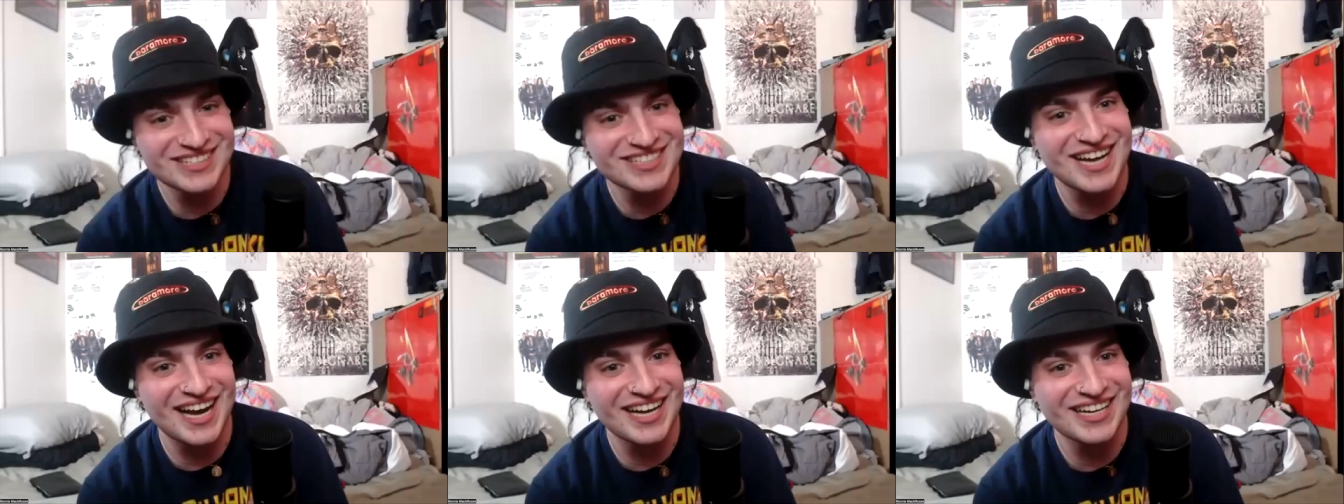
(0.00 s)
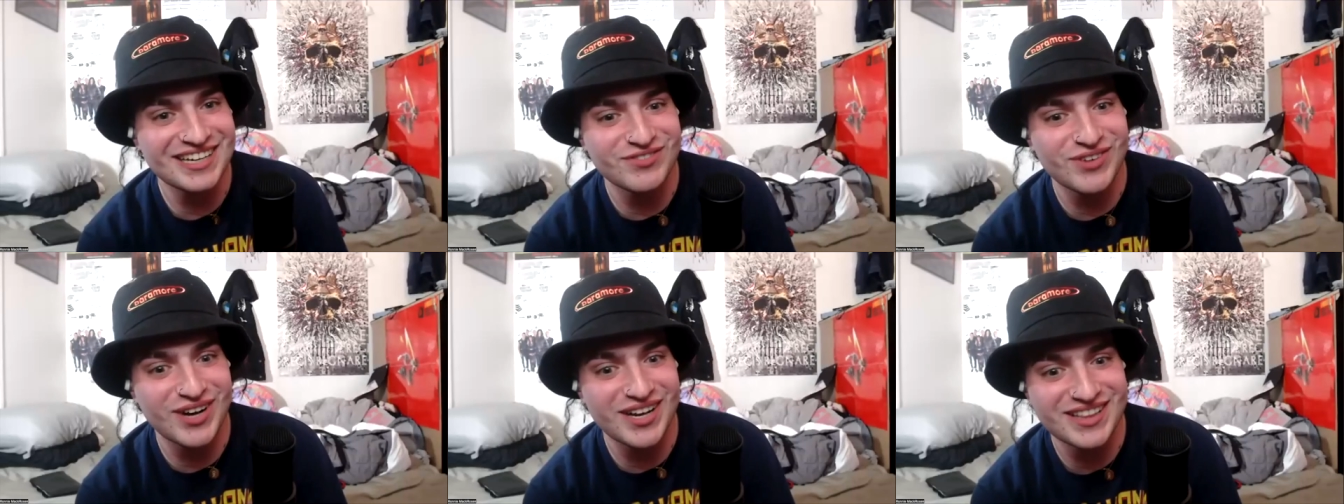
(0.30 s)
kind
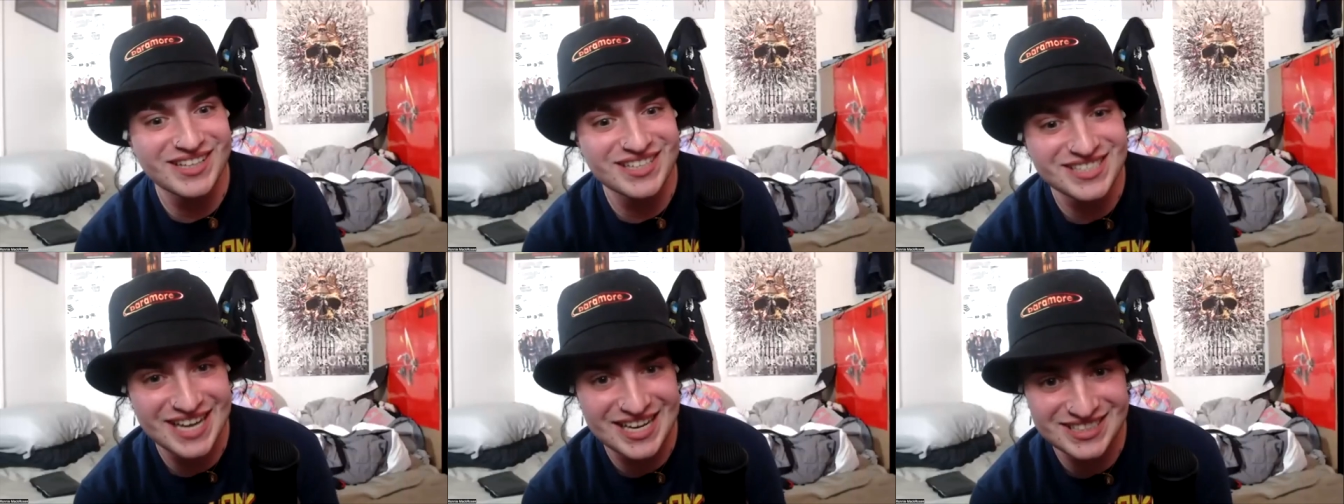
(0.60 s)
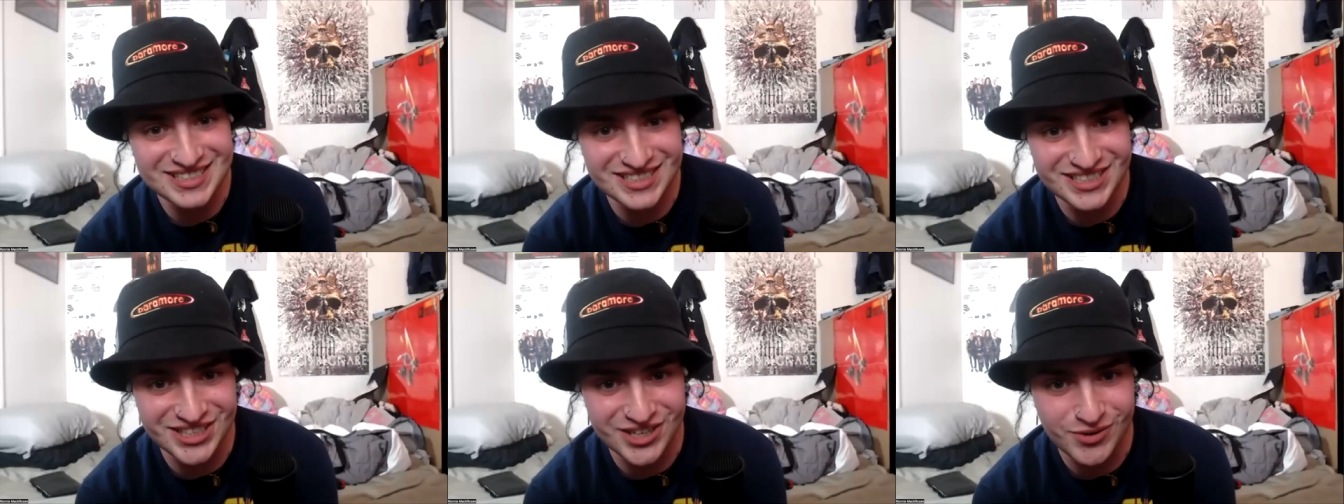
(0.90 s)
of what this has
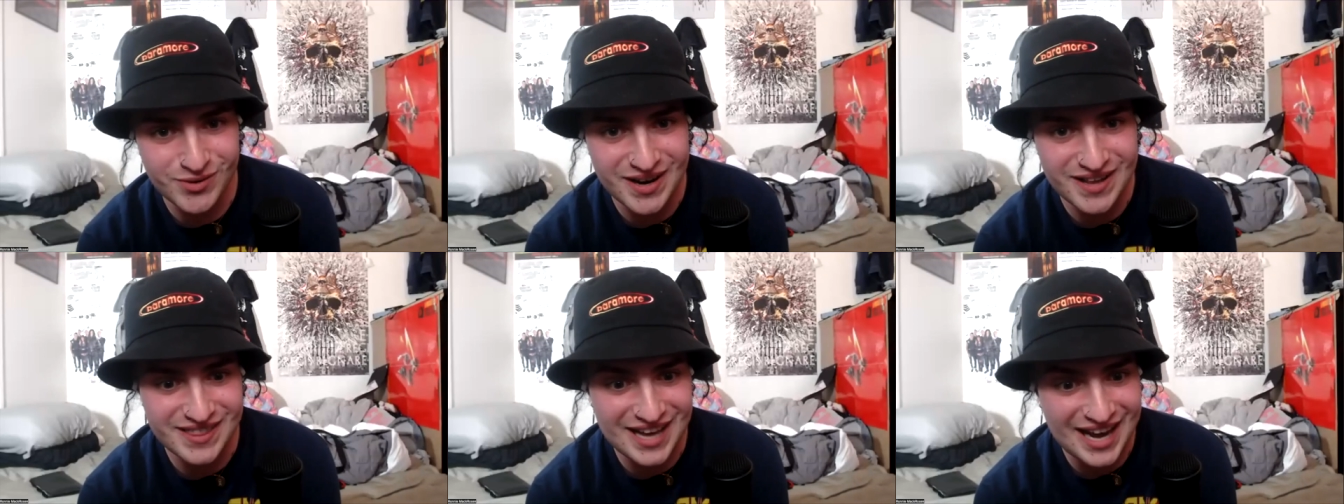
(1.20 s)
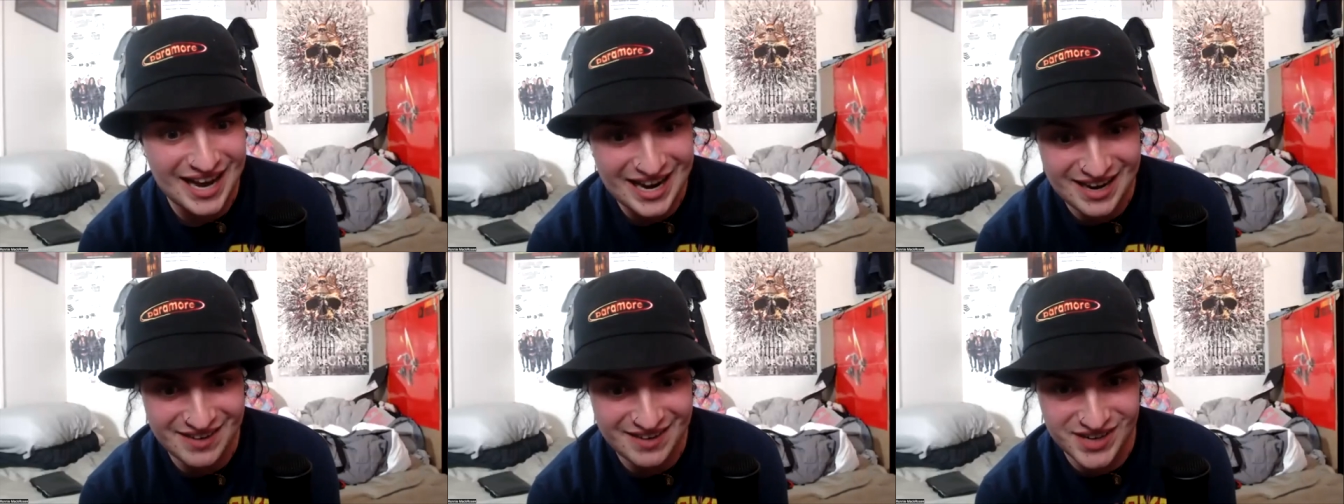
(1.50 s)
to do with.
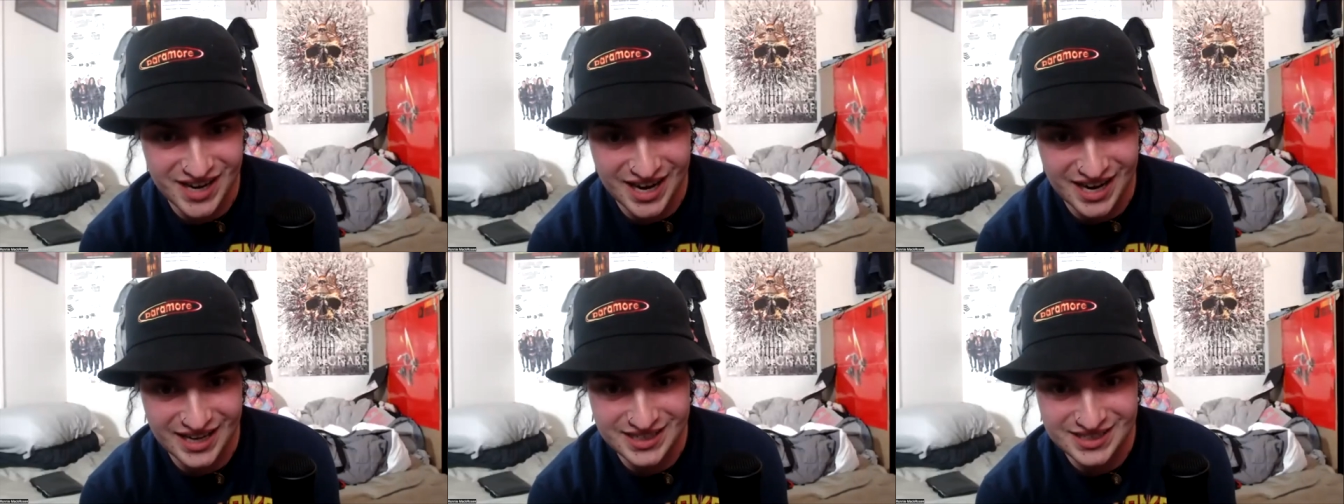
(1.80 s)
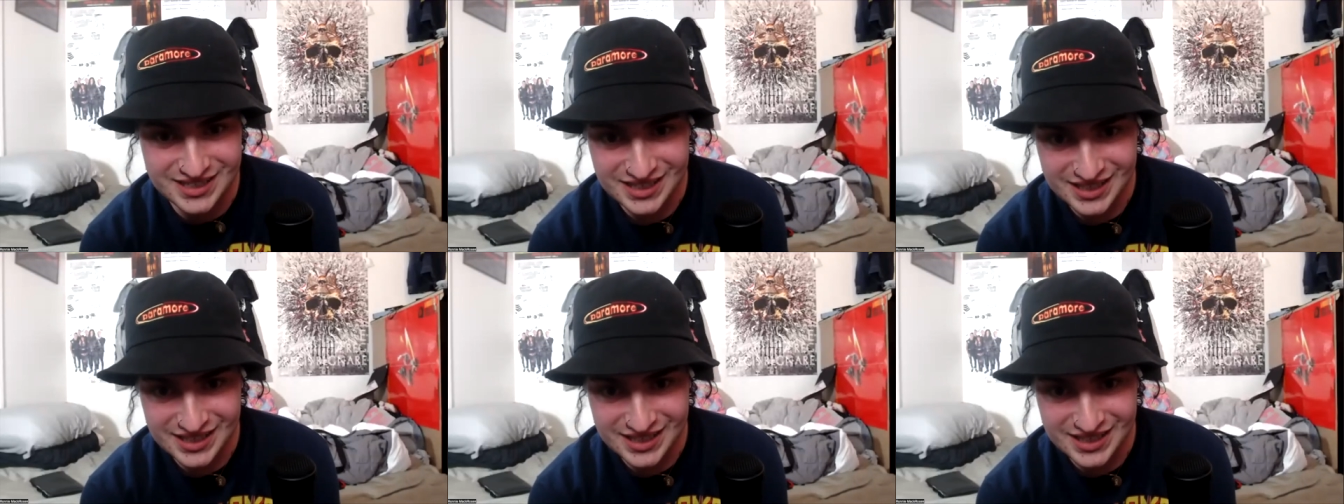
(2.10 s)
I have not